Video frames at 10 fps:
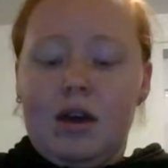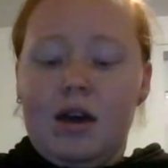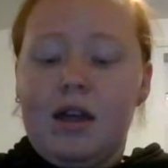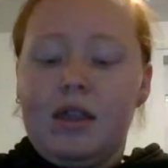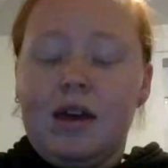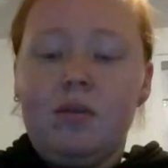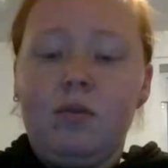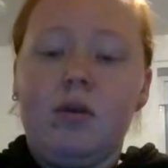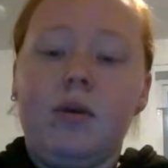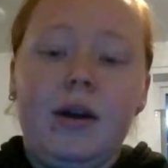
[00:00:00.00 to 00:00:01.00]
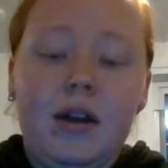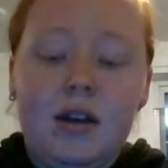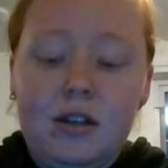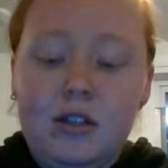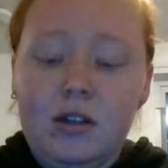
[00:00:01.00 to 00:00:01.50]
And then what we're going to
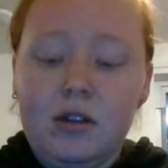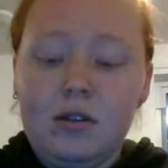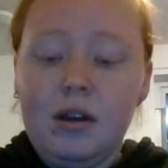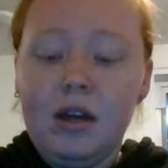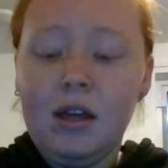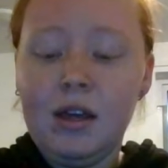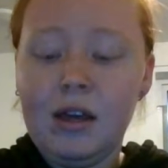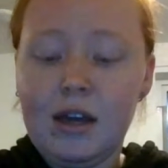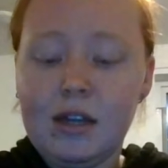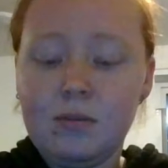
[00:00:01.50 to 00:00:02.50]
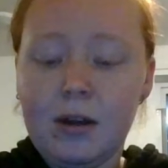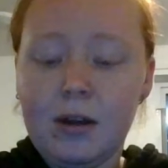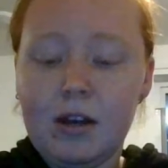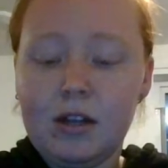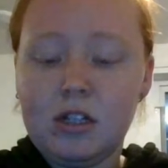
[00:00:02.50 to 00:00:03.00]
do is we're going
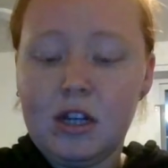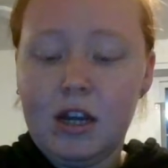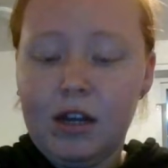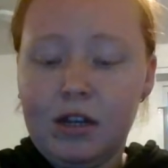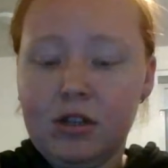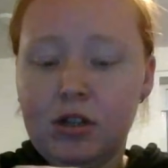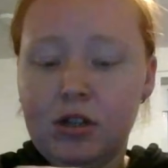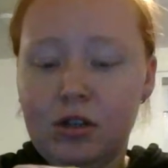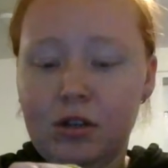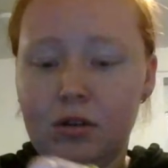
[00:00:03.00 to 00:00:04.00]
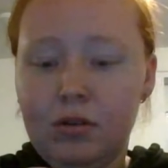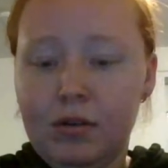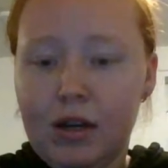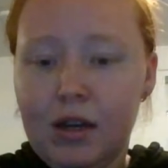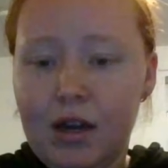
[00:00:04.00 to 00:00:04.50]
to chain 2
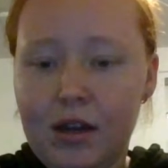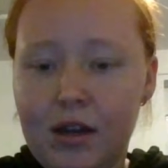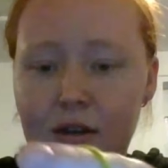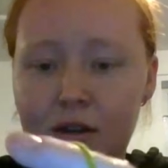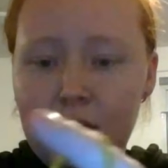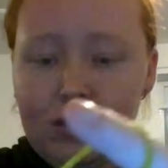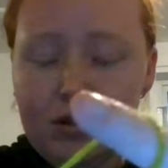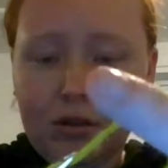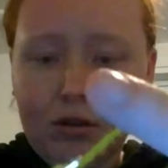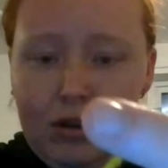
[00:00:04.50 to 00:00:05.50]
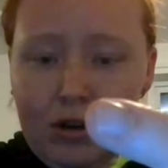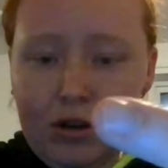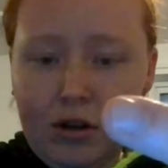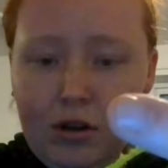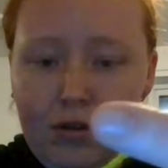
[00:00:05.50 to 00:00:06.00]
again. So yarn
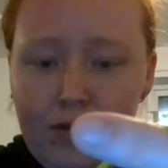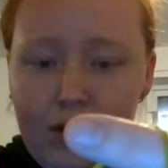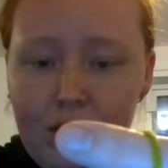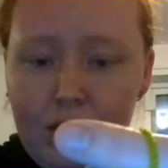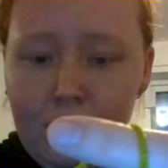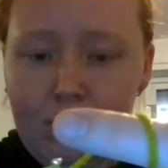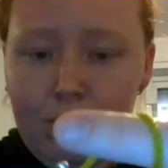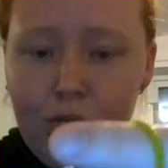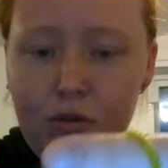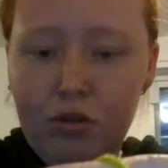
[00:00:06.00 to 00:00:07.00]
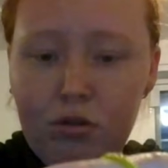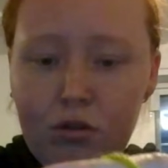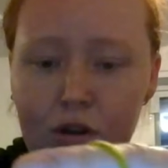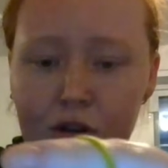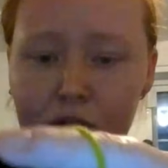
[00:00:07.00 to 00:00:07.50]
over, pull
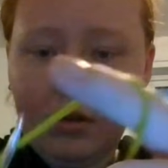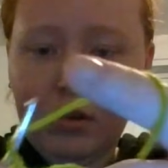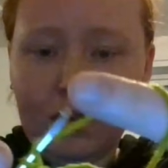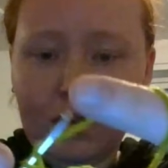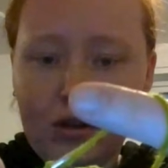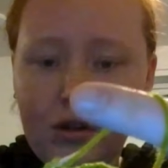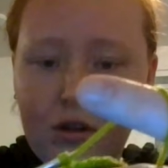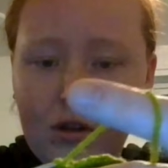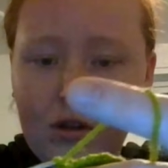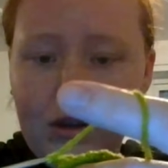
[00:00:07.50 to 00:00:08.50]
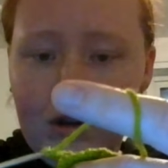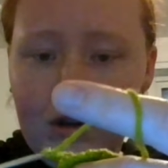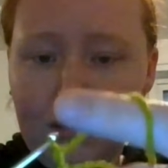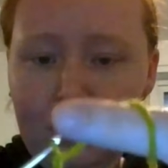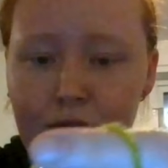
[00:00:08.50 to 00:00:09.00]
through, yarn
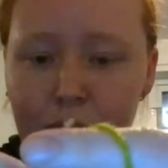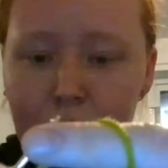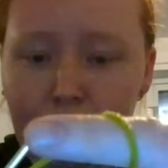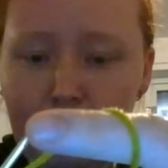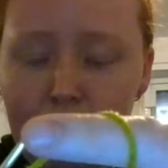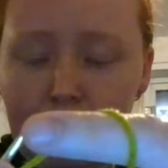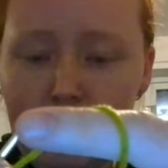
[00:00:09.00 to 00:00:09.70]
over, pull through.